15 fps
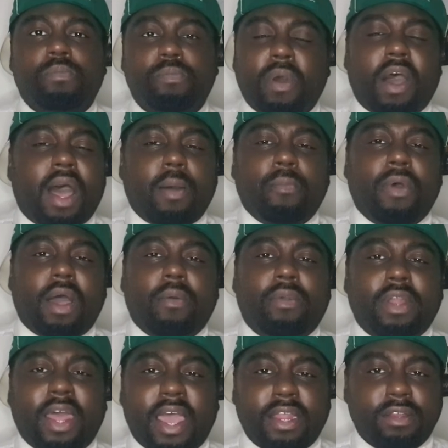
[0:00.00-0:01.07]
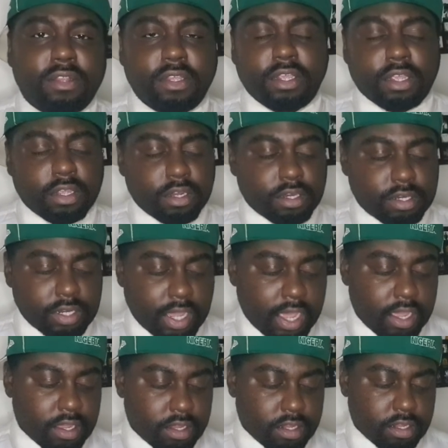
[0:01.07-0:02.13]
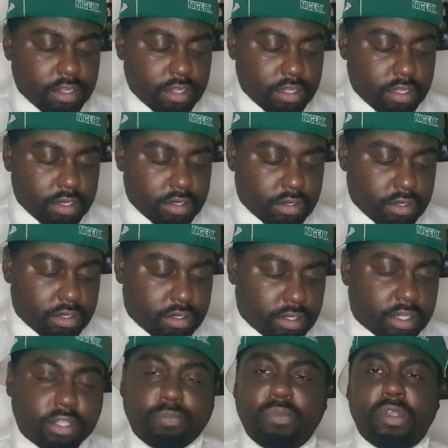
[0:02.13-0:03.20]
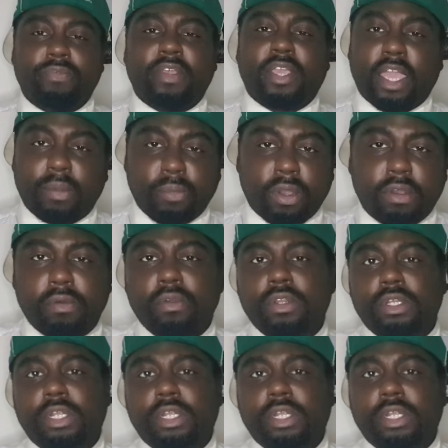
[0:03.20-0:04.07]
But I'm glad that this movie came out.